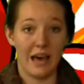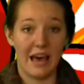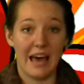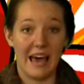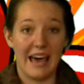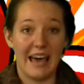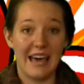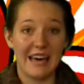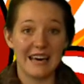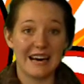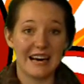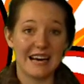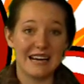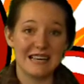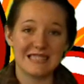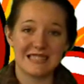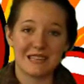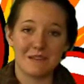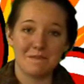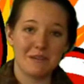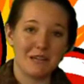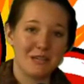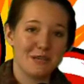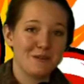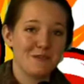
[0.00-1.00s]
Hey guys,
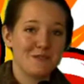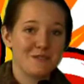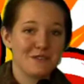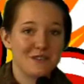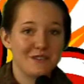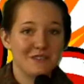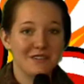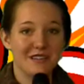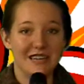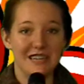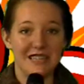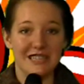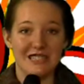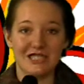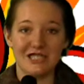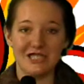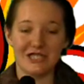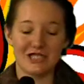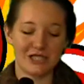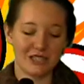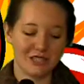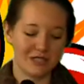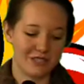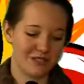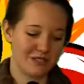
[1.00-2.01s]
I'm here with your lunch.
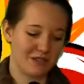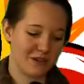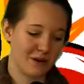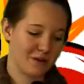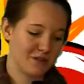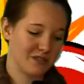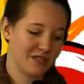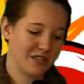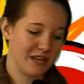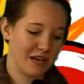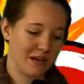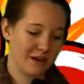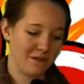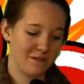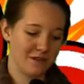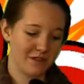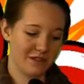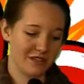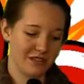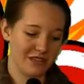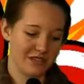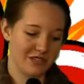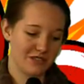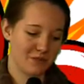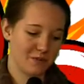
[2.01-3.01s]
So today for
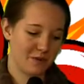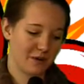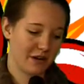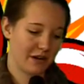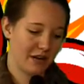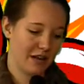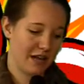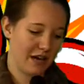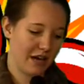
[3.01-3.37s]
lunch we're going to